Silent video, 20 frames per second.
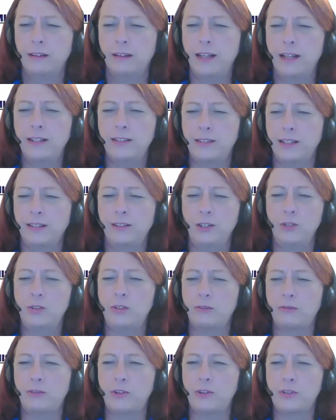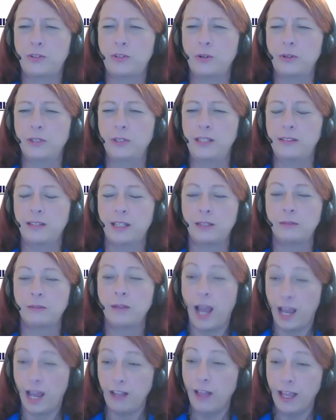I just said use it for the school. And he's like,
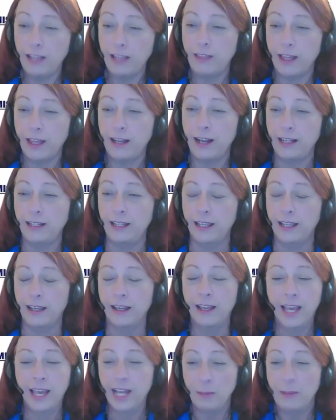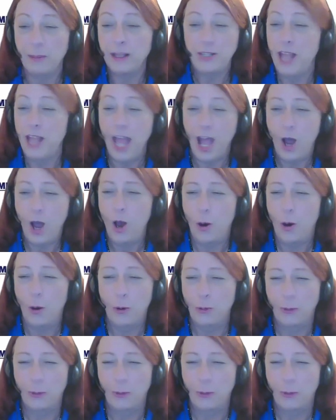I like that idea. And I'm like, no.